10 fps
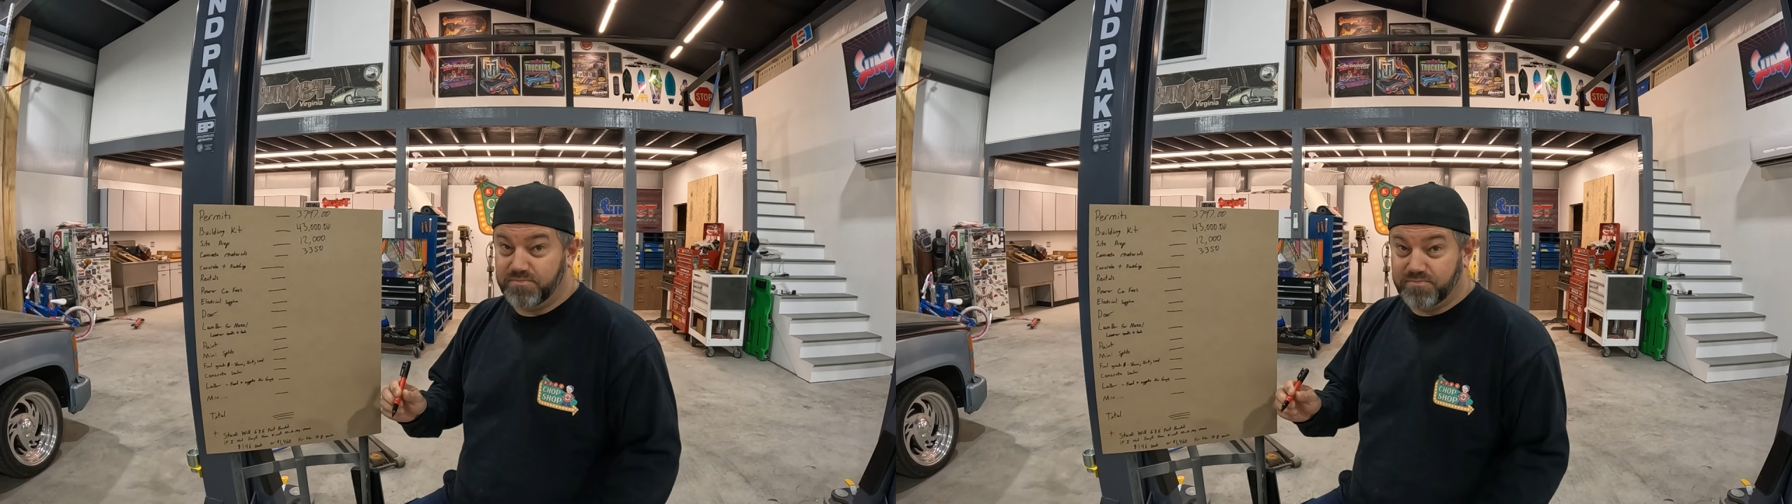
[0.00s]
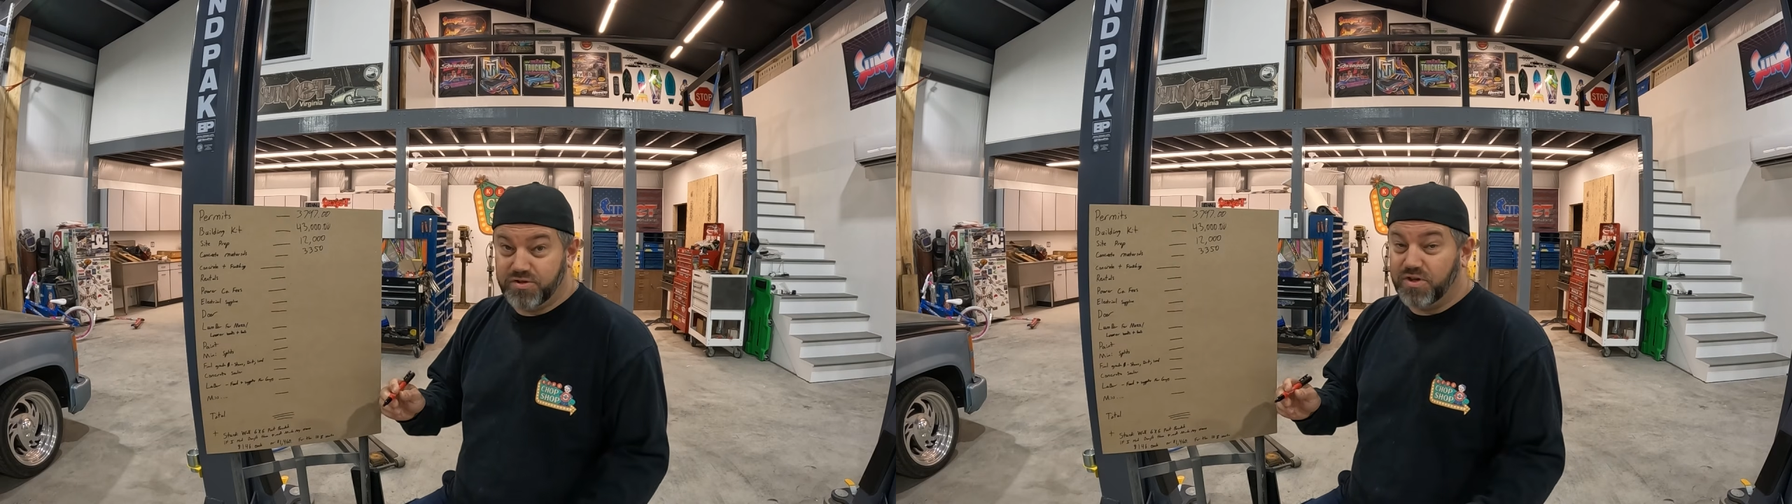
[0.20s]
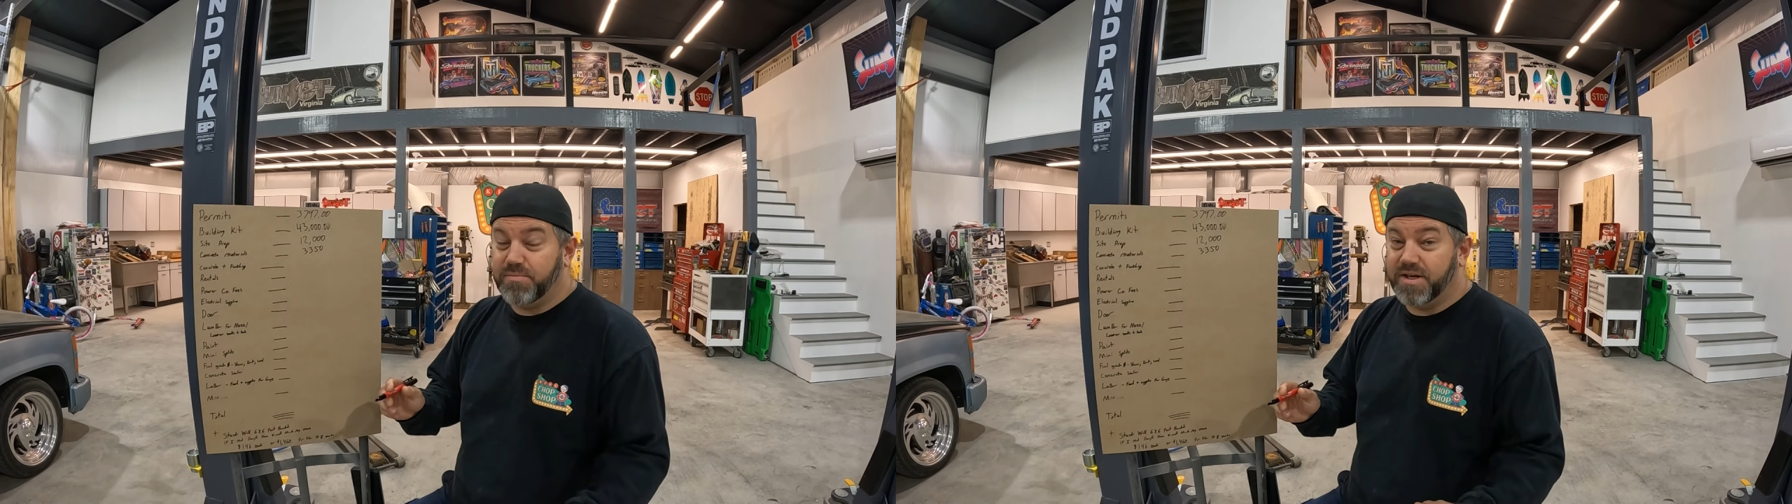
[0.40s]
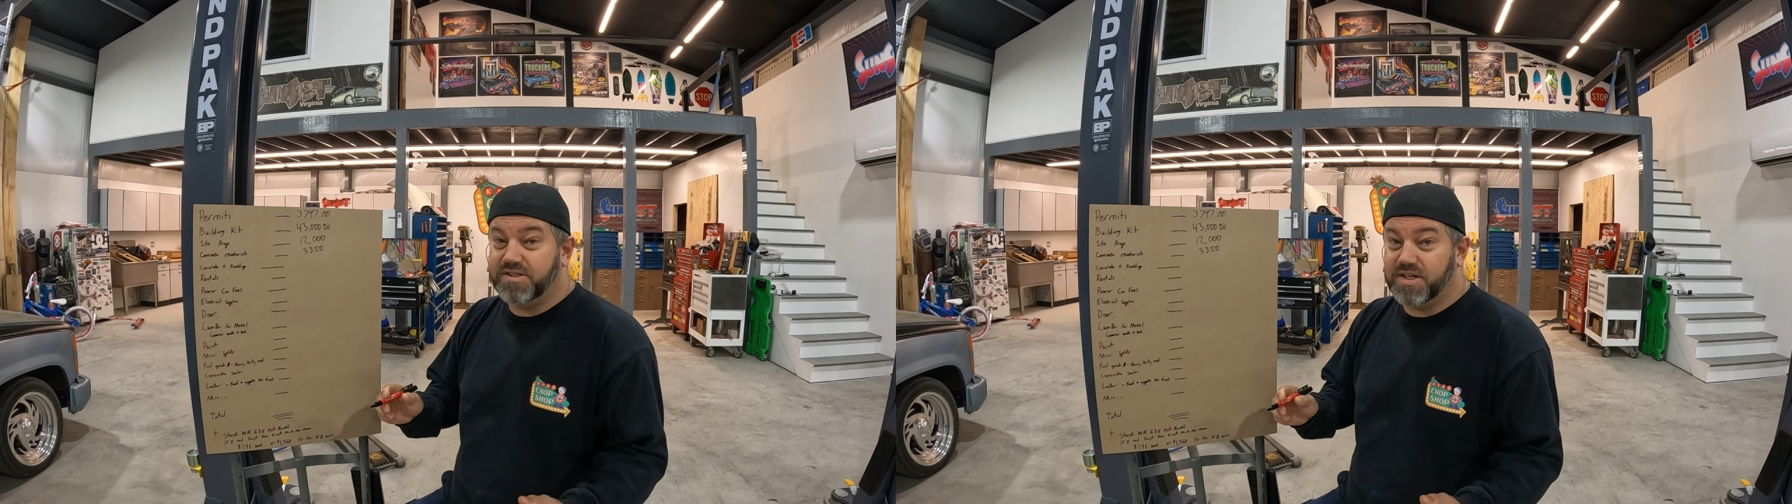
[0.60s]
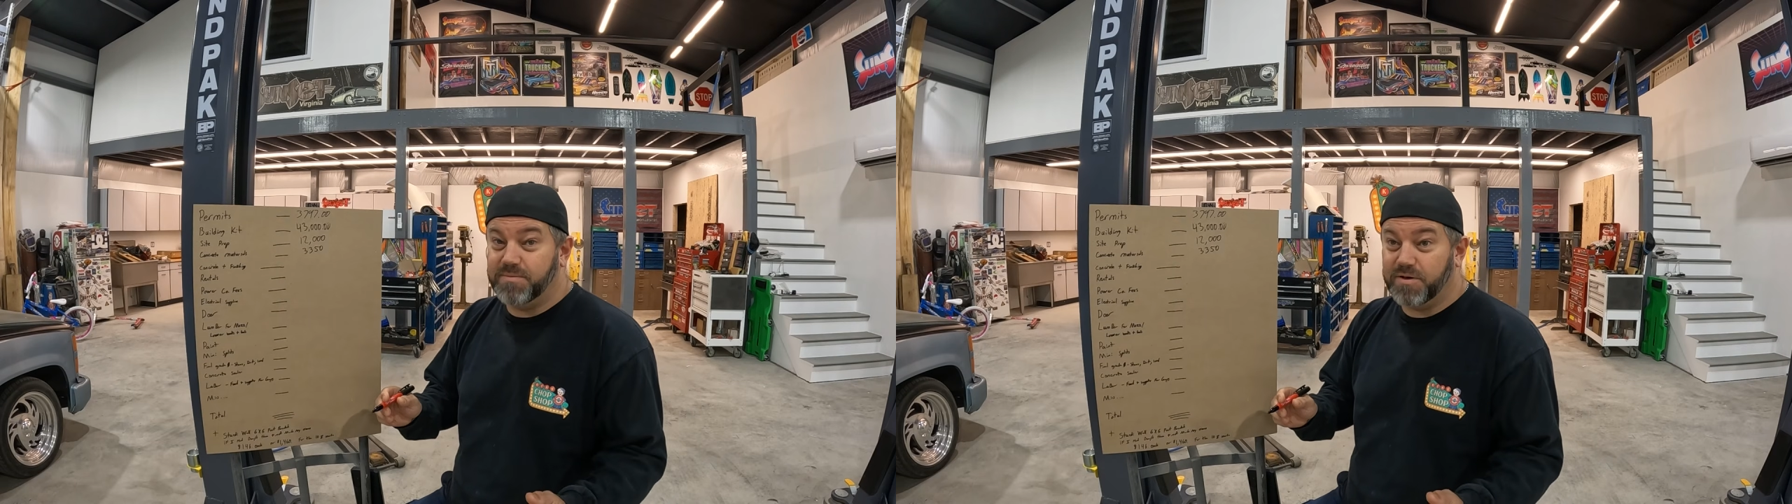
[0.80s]
Should have been
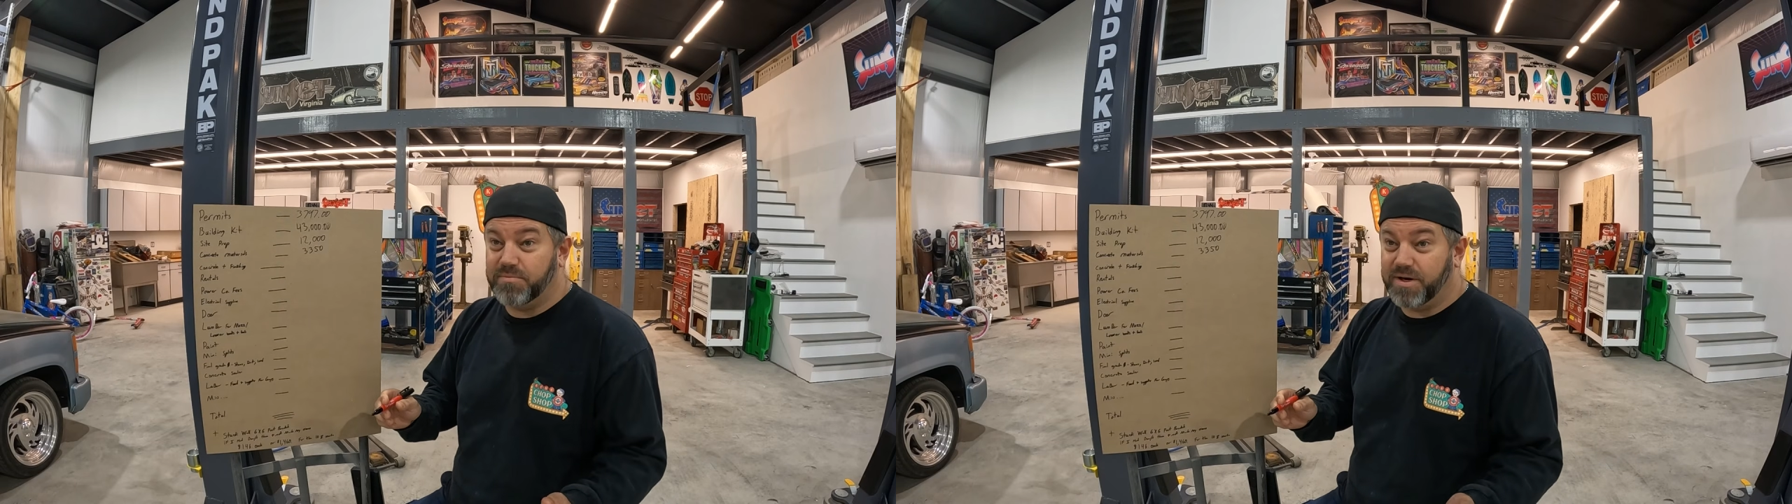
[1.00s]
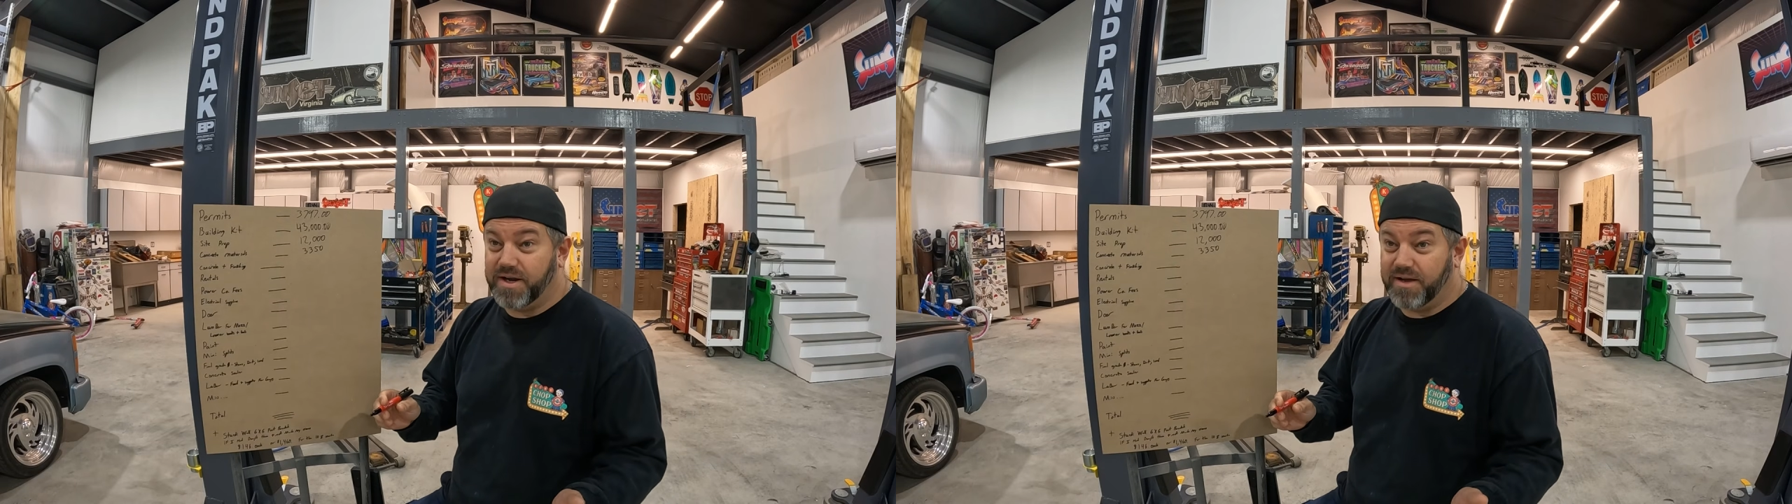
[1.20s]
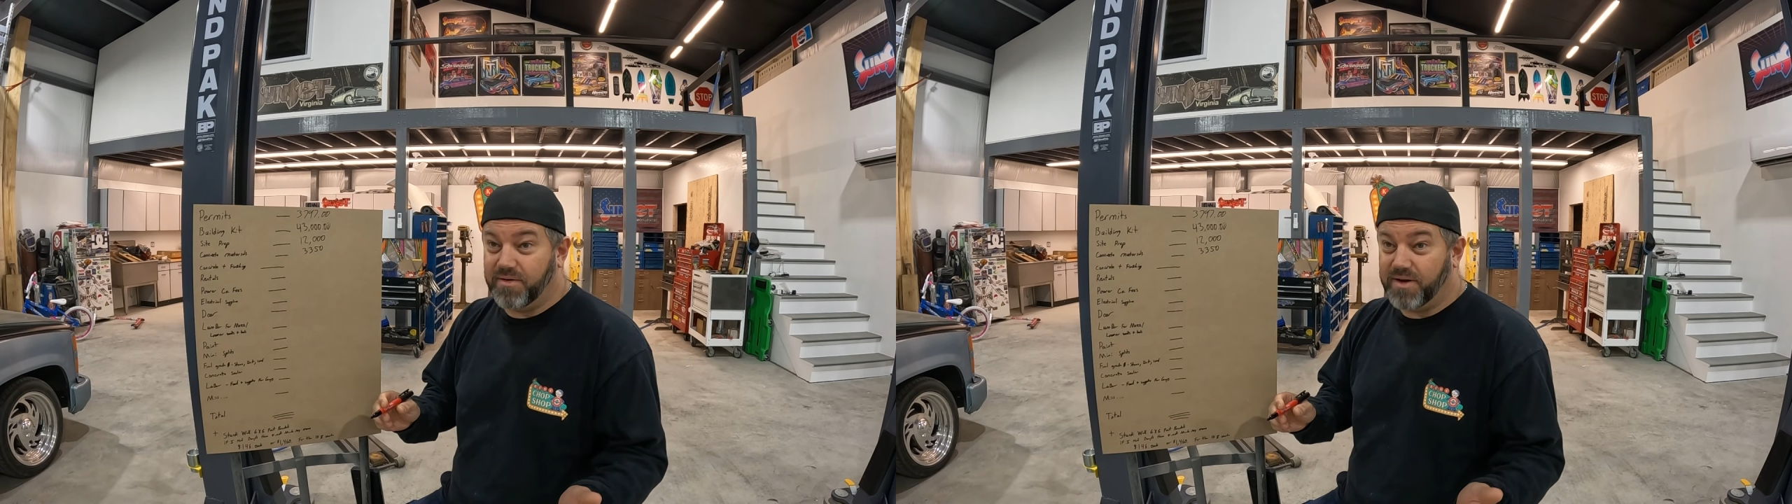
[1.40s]
cheaper, but